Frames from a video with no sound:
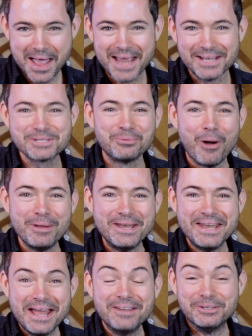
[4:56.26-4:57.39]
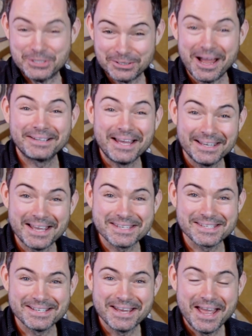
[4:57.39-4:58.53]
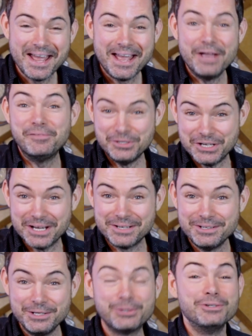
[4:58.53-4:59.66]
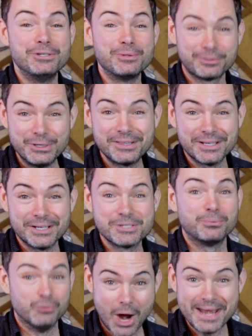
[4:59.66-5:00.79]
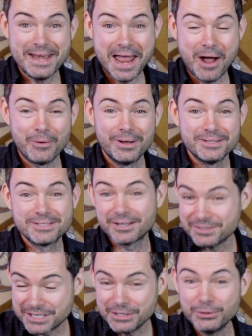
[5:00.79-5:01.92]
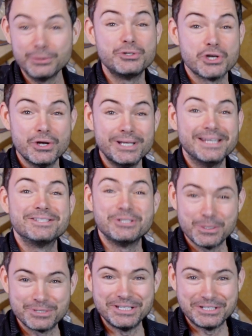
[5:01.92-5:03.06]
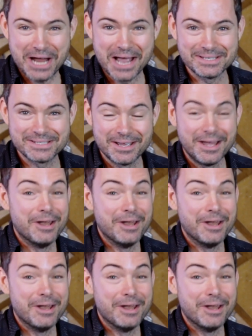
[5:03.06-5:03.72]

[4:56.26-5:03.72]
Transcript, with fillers: Hey, it's Robin. Did you like that lesson? If you did, you can do three things right now to continue your journey into Gypsy Jazz.